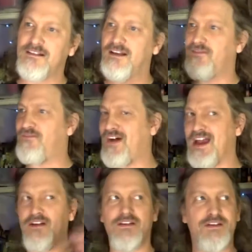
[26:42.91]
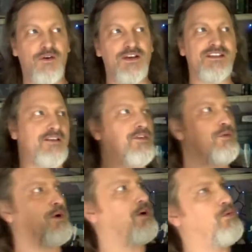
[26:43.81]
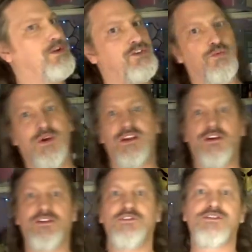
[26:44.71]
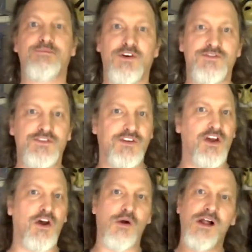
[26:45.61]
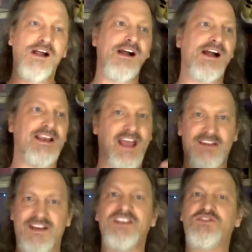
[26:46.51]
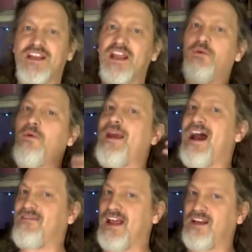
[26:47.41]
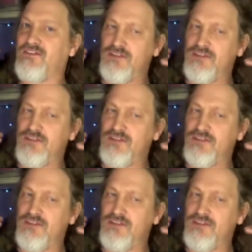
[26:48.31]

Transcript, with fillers: You'd fire and noise everywhere. Which way are you supposed to go? And kind of interesting here where we have, like,